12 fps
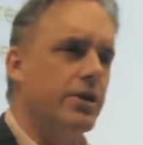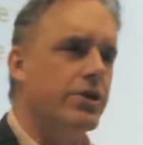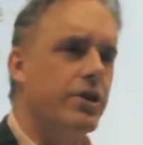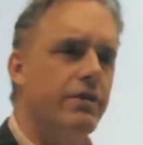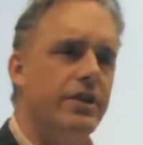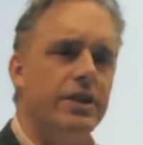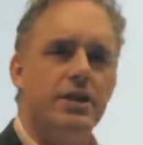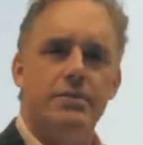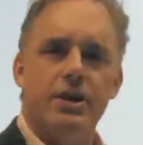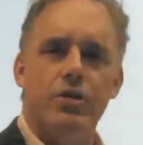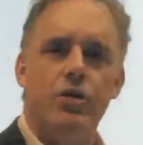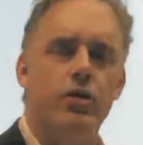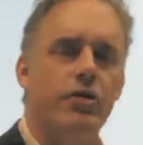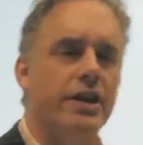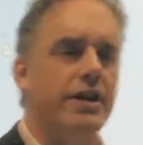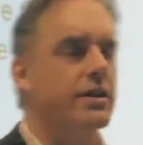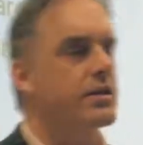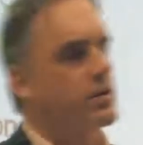conservatism and
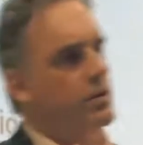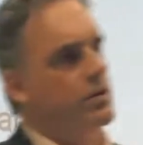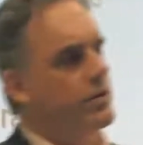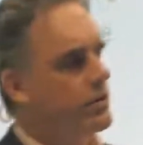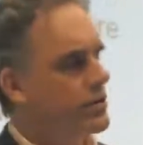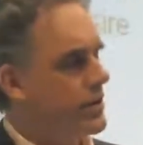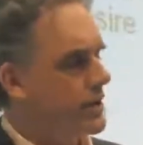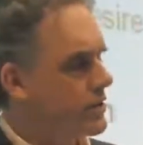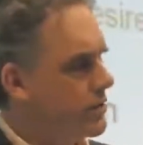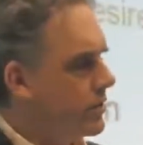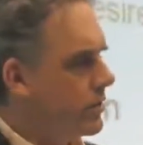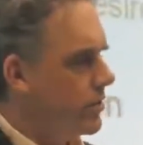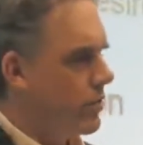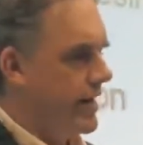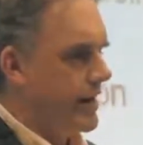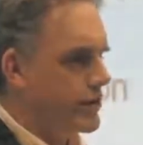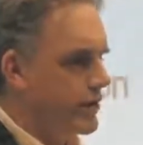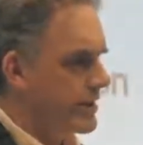orderliness. So those things are all
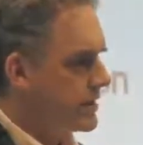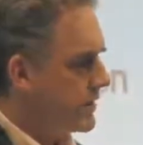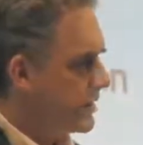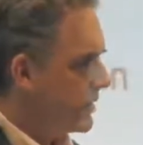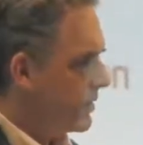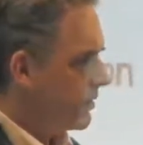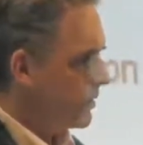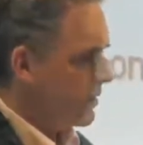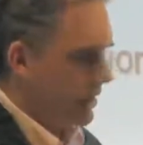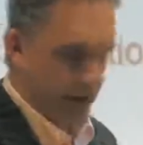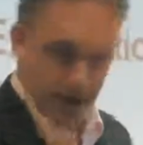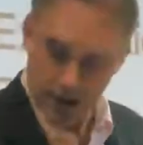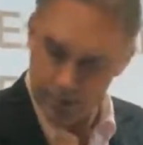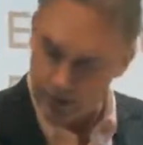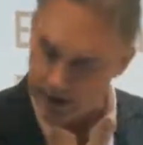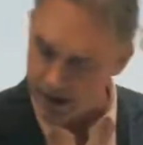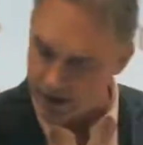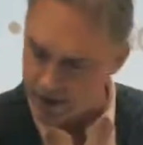quite interesting. They all kind of clump
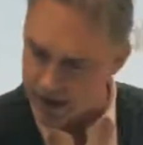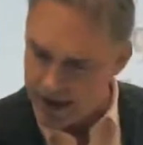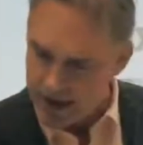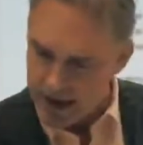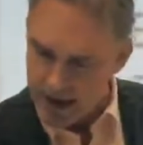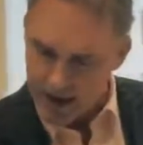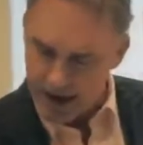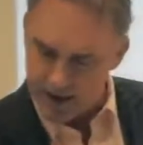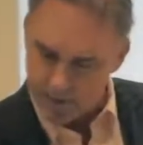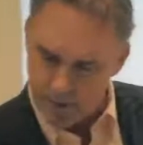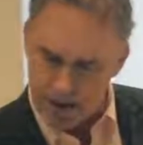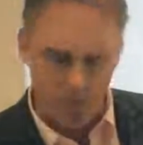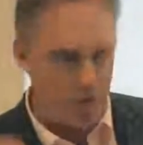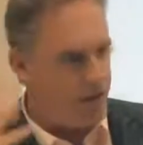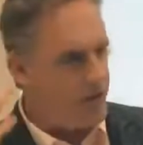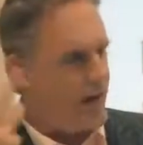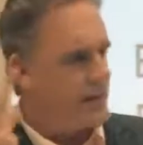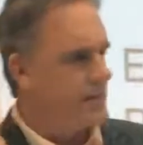together. But
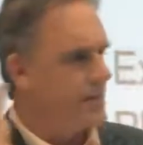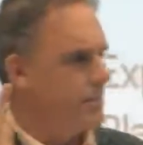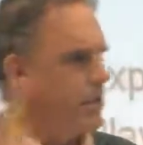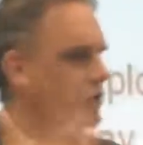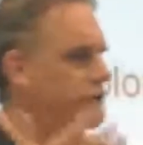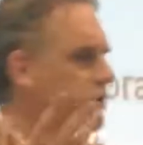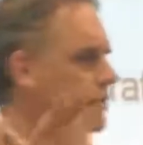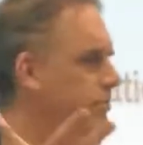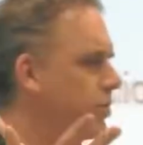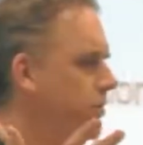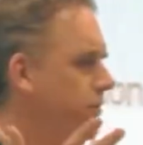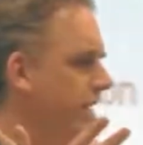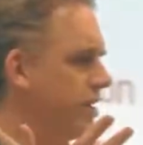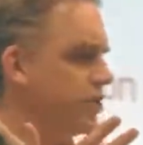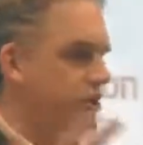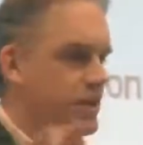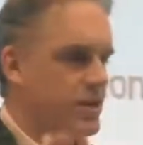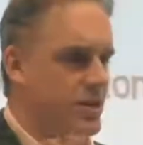whether that's an emotion or
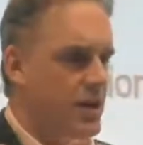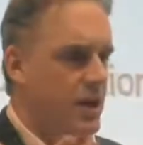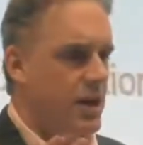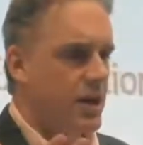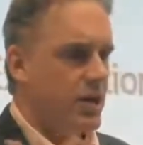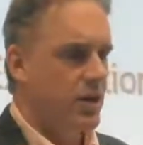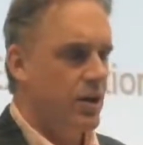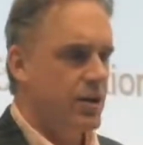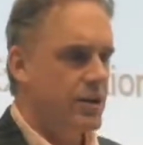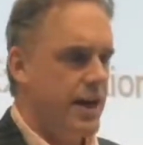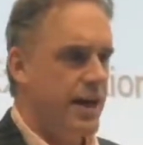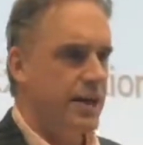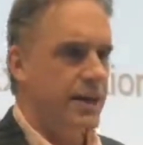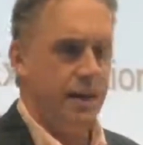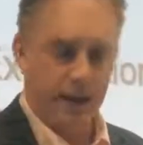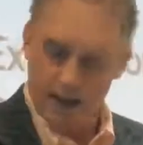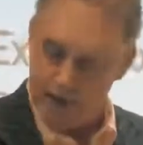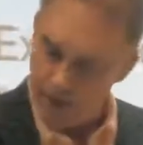motivation's not exactly
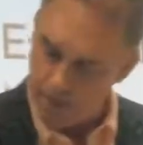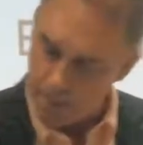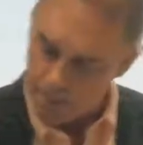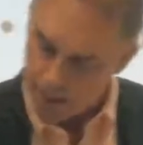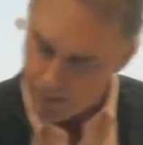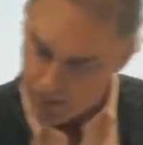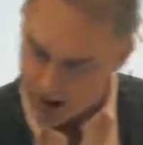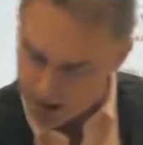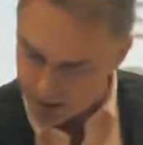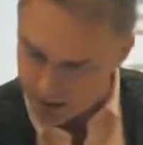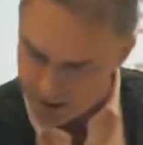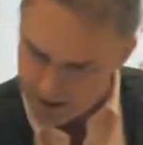clear, but